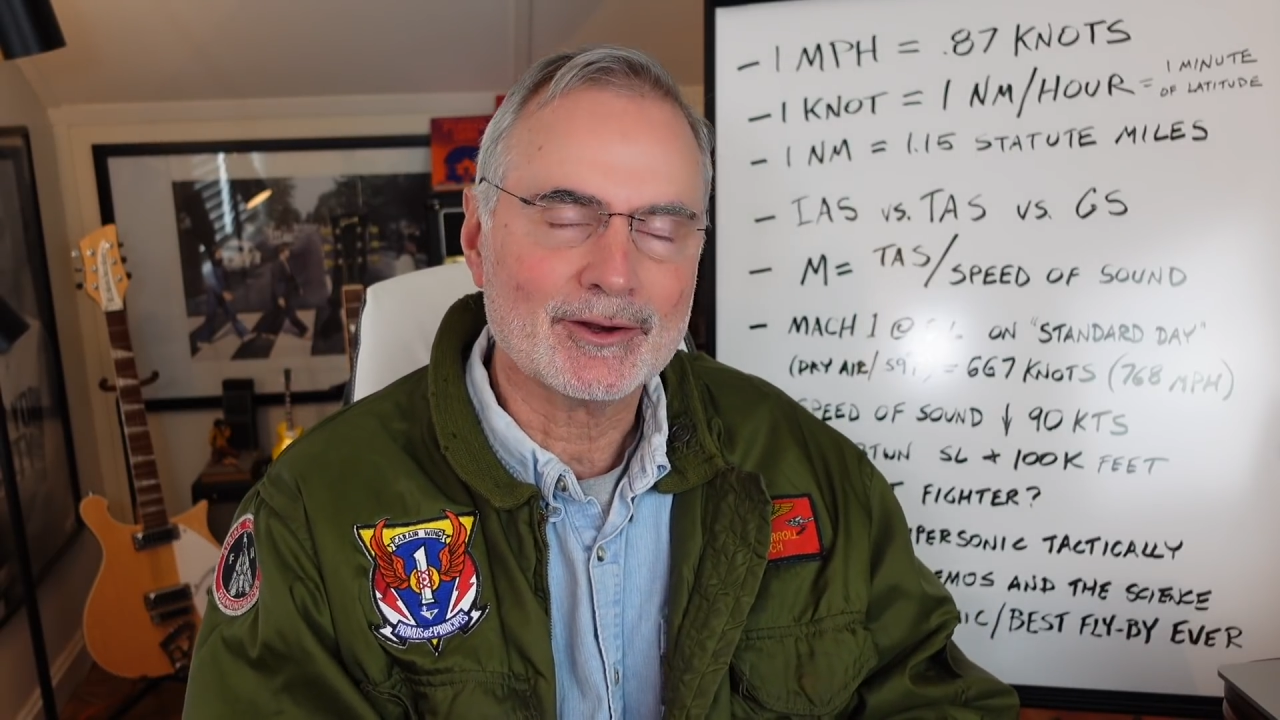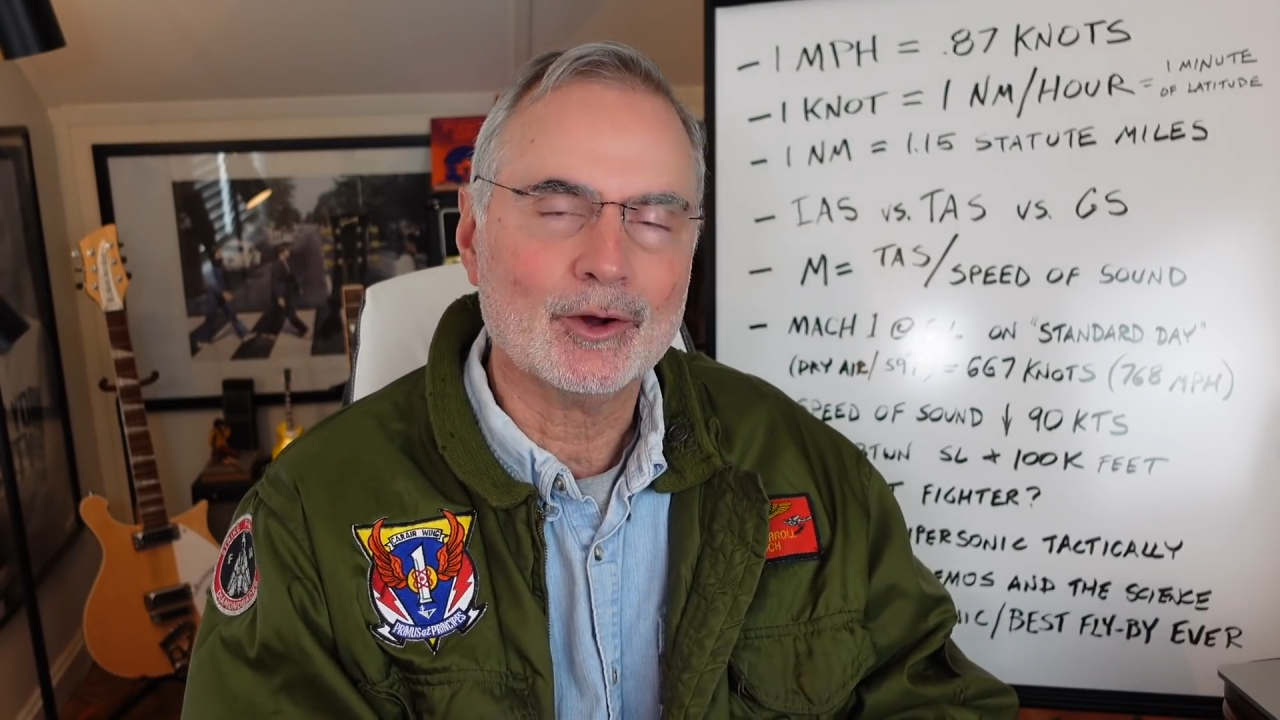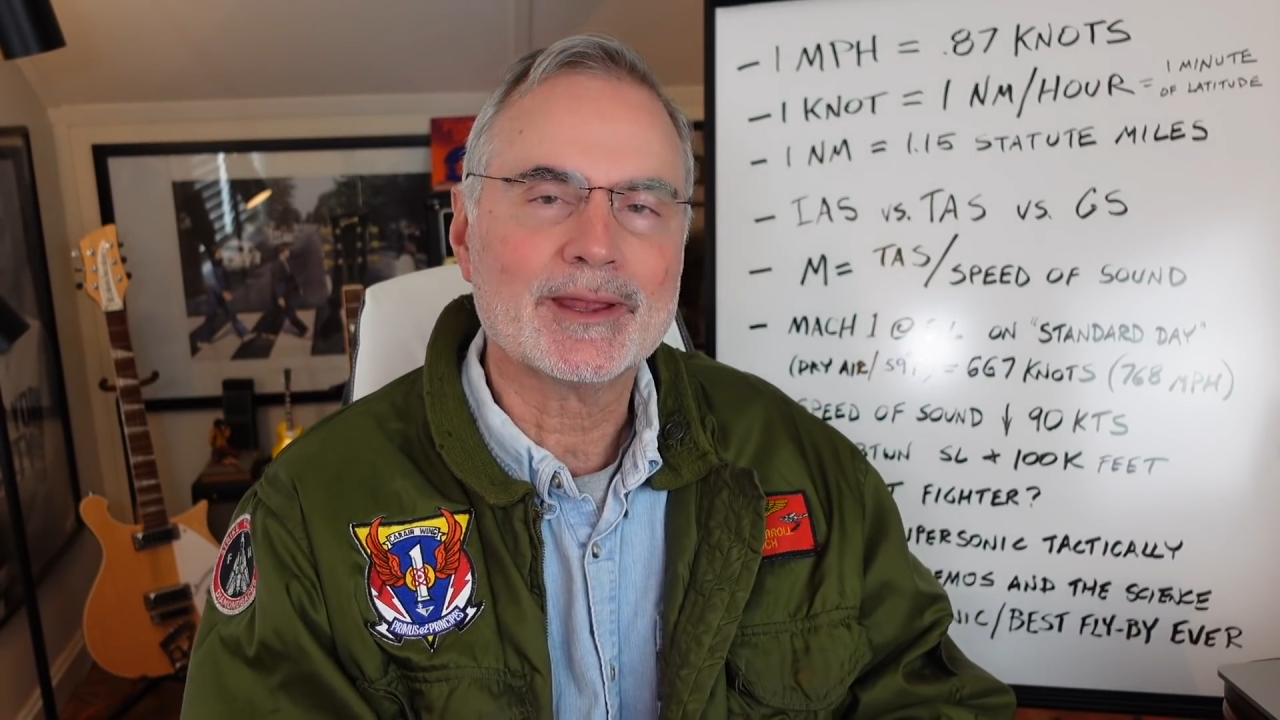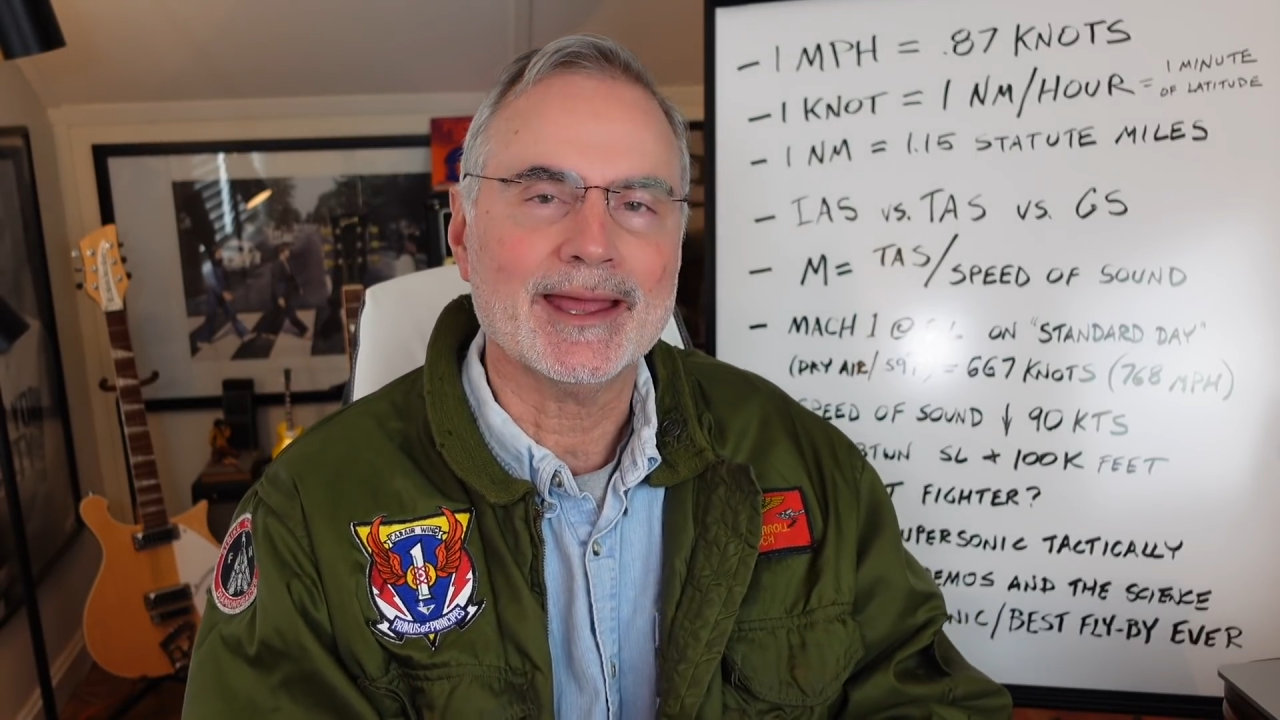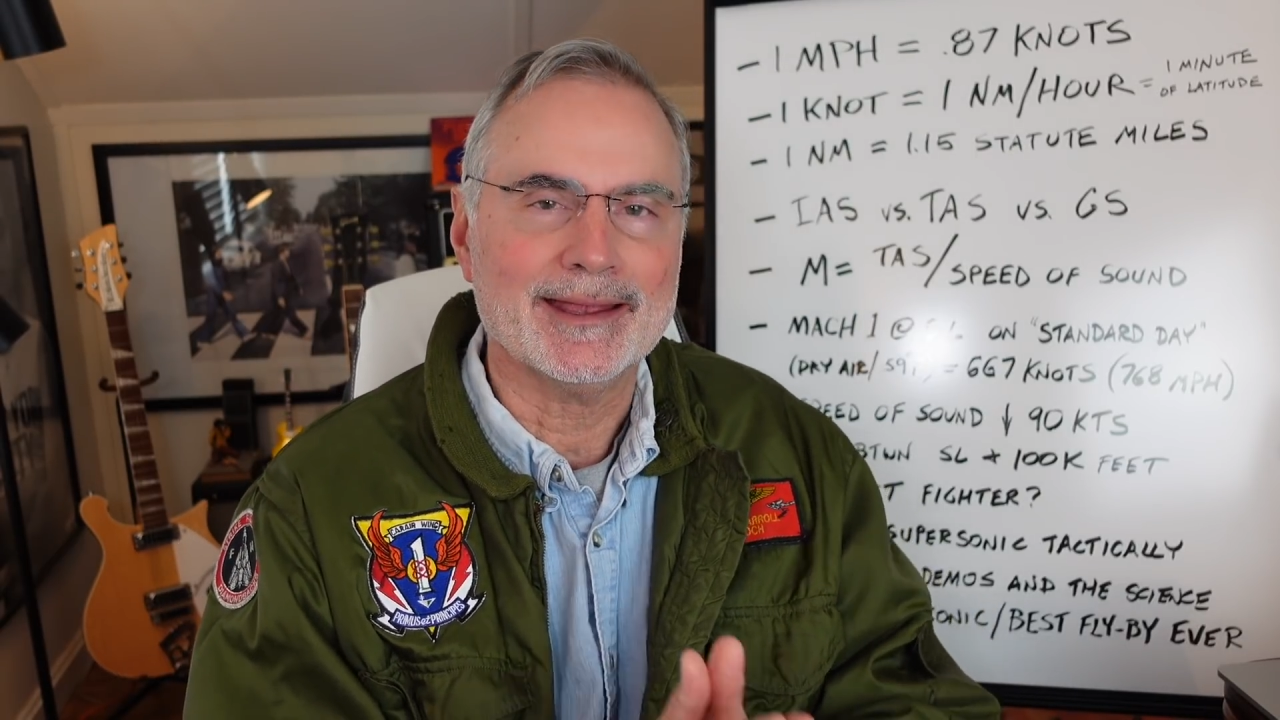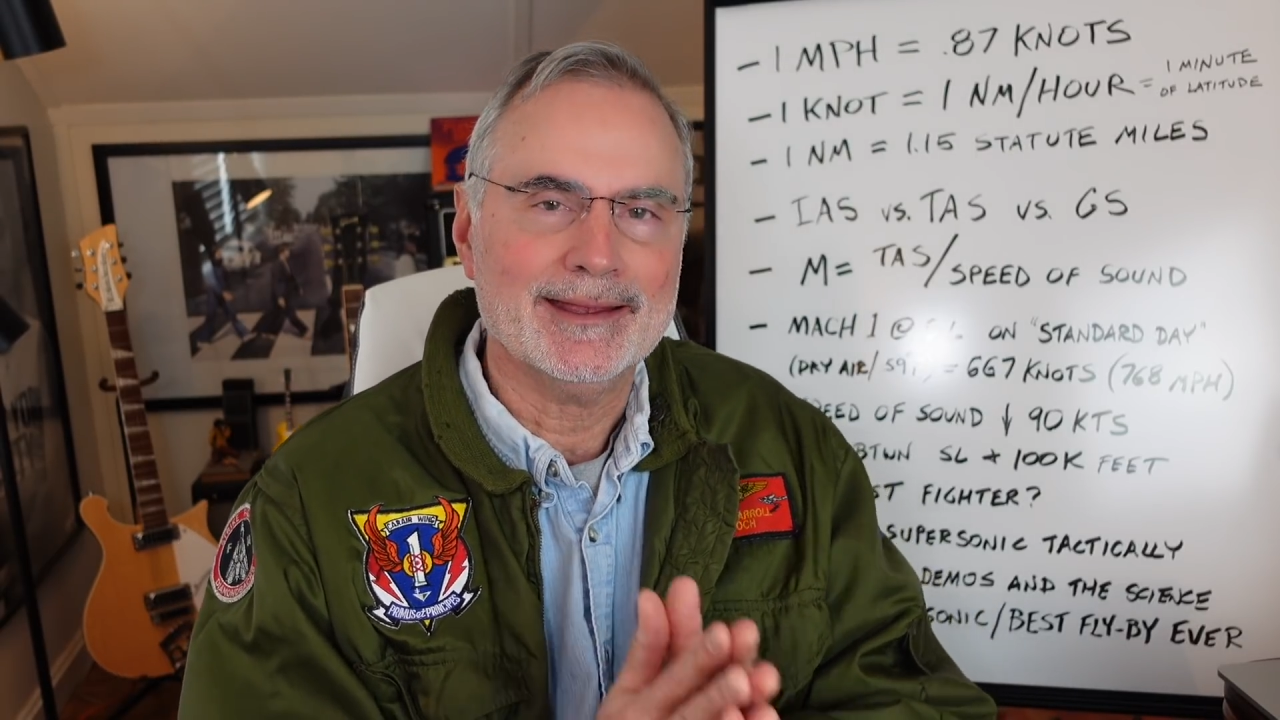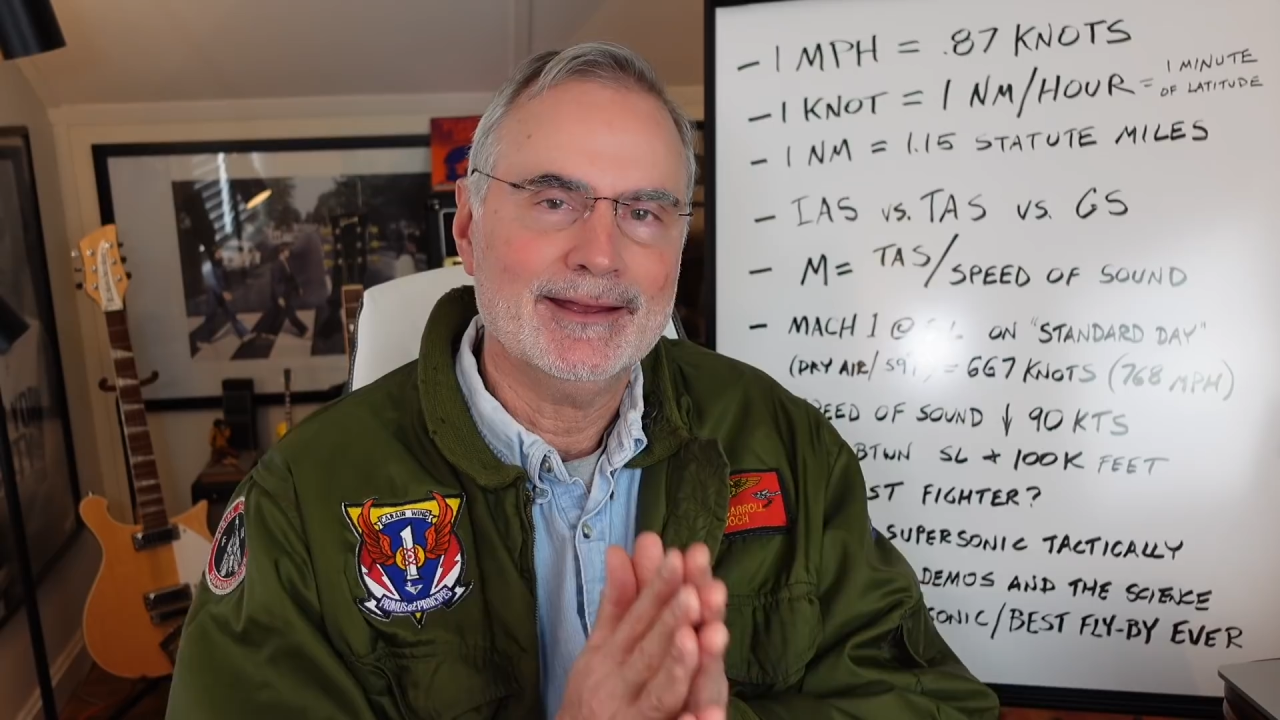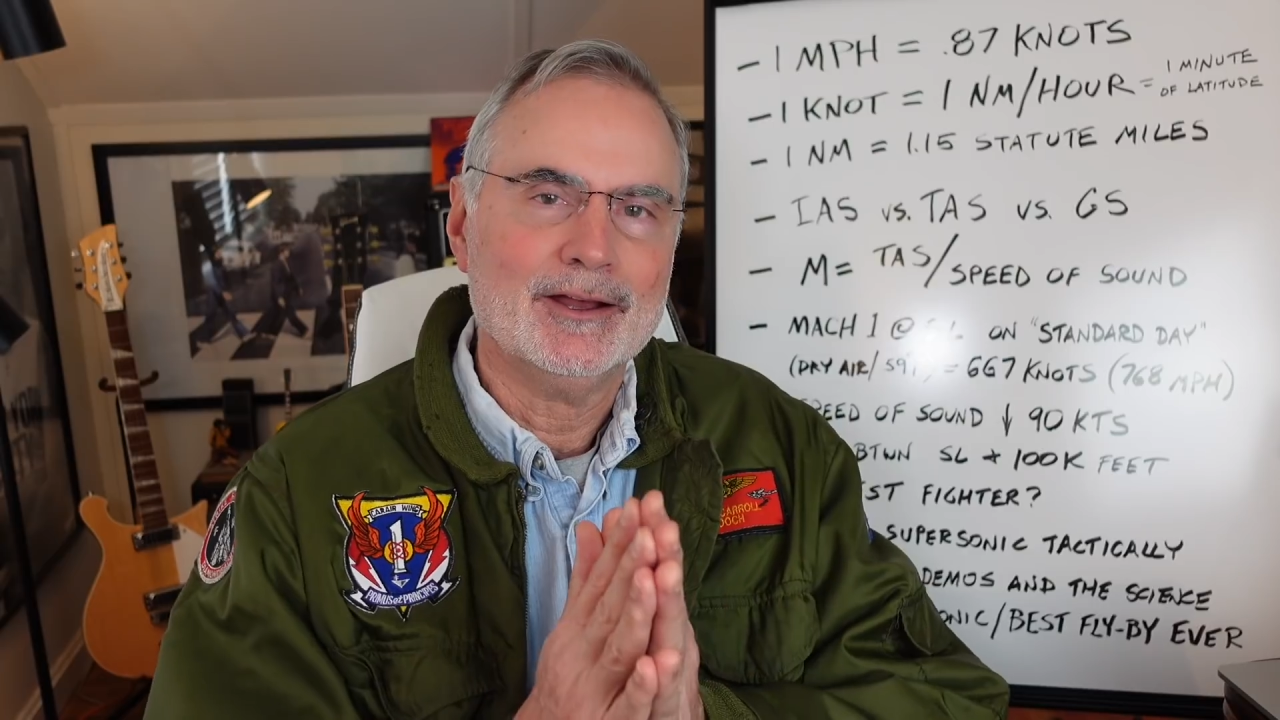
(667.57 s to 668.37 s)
okay,